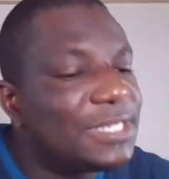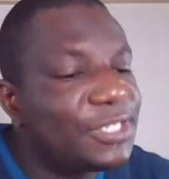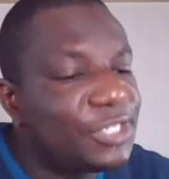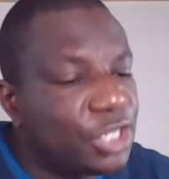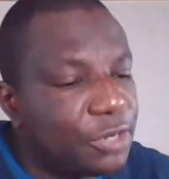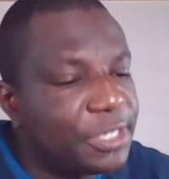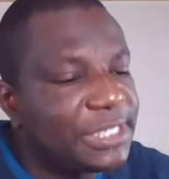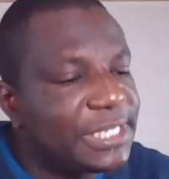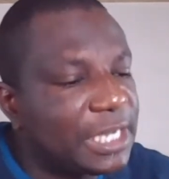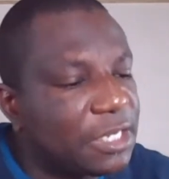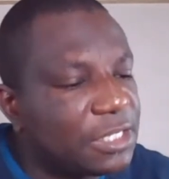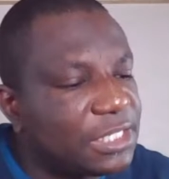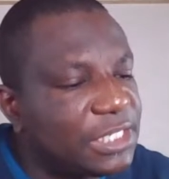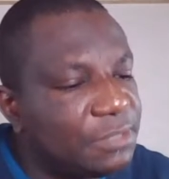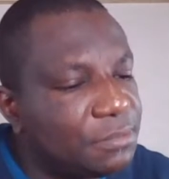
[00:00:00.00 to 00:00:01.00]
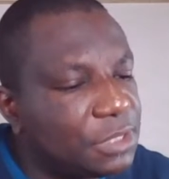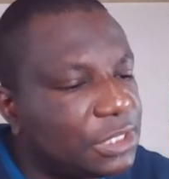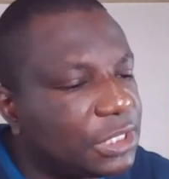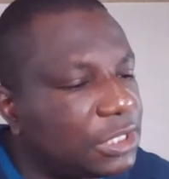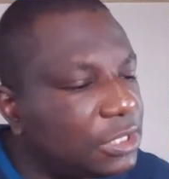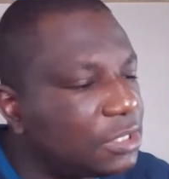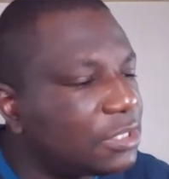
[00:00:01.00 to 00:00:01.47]
sorry, Second
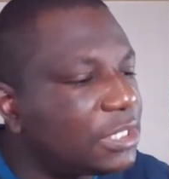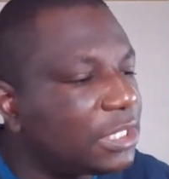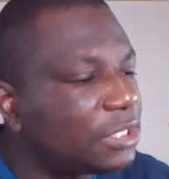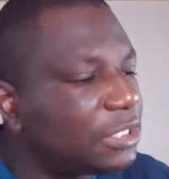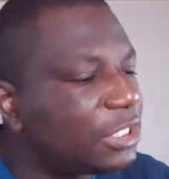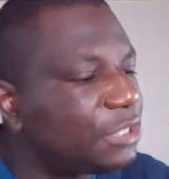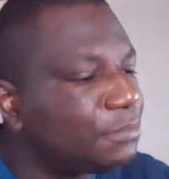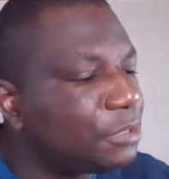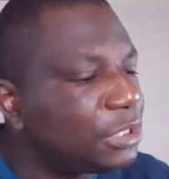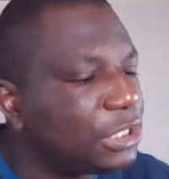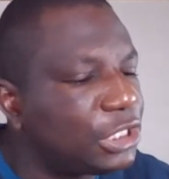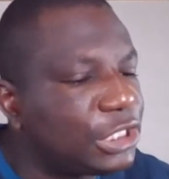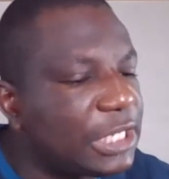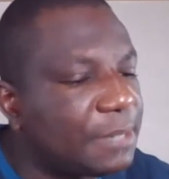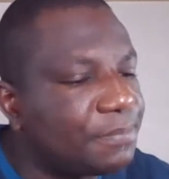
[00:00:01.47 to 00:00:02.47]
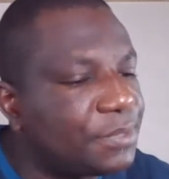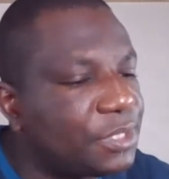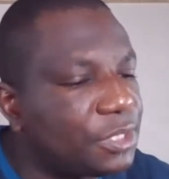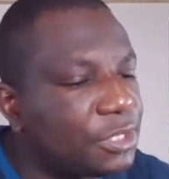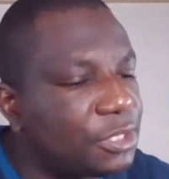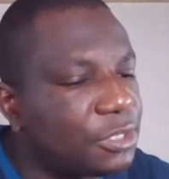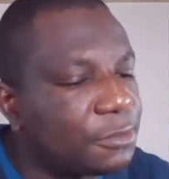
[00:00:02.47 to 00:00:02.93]
Timothy, Second Timothy
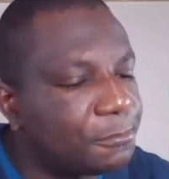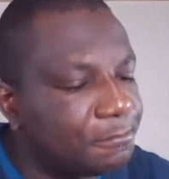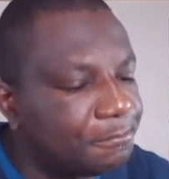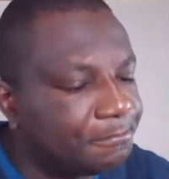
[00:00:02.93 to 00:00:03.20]
chapter